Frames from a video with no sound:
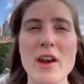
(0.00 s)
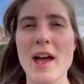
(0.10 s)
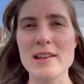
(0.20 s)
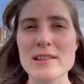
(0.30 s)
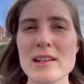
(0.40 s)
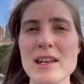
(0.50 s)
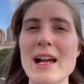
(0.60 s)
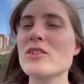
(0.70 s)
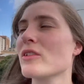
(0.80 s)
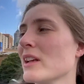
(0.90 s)
as
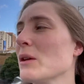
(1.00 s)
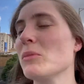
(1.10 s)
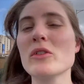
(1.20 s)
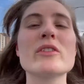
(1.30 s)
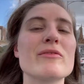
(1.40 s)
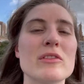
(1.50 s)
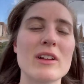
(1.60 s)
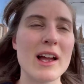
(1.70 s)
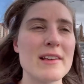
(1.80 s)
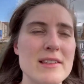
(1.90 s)
naturally beautiful
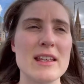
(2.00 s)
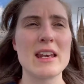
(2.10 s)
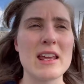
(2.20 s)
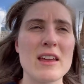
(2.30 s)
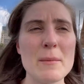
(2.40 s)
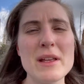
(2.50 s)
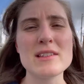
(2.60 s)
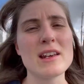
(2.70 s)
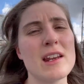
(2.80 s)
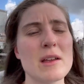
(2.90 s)
as Sydney. I mean,
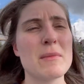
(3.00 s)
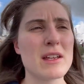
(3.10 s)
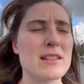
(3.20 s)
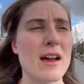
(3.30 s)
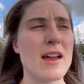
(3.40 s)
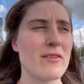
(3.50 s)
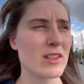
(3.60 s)
Sydney can be a dive at